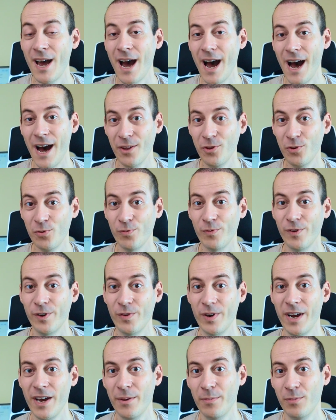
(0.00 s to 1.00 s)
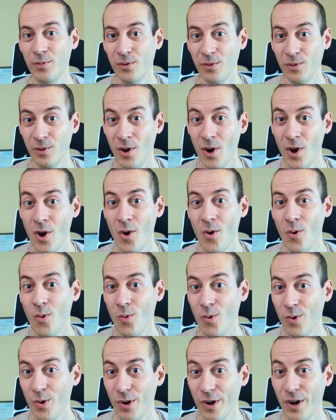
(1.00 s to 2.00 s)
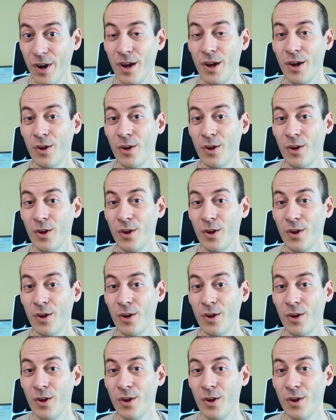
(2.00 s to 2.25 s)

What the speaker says: other variable or